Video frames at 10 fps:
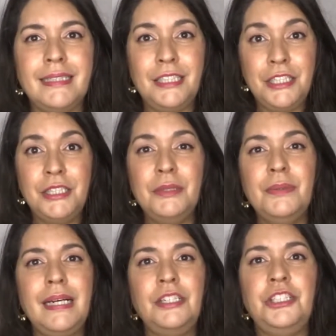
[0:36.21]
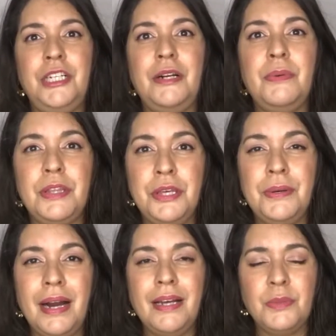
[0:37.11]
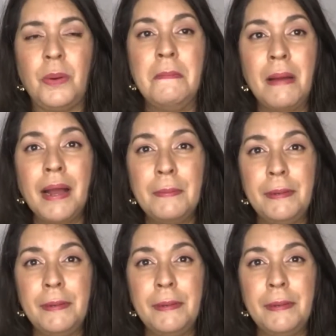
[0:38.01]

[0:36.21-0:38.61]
to you and share with you guys what my